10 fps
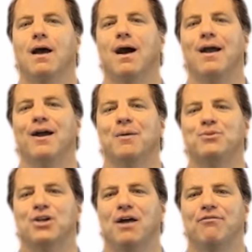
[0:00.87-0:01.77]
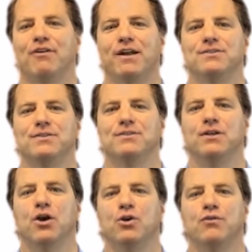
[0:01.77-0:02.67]
Hi, I'm John Francis,
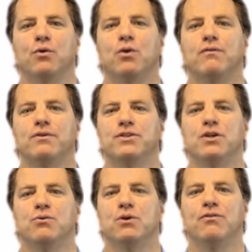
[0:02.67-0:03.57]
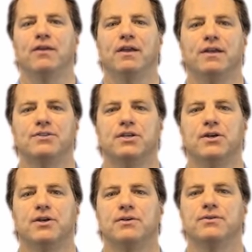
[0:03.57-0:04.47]
the owner of Northern Virginia Roofing and
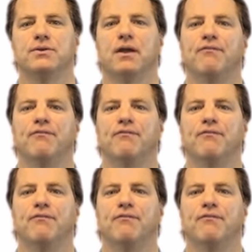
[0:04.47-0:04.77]
Exteriors,